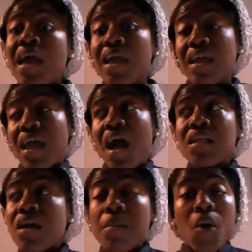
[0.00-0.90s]
and I'll
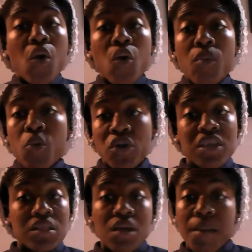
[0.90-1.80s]
come home, or
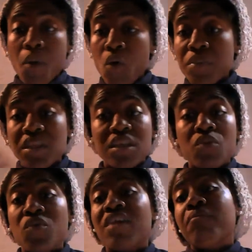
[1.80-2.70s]
he'll come home, and he
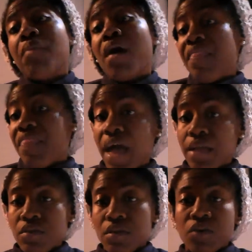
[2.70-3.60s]
would have bought that,
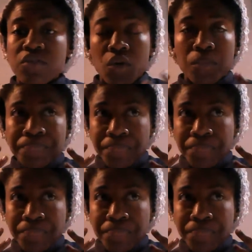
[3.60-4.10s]
you know? So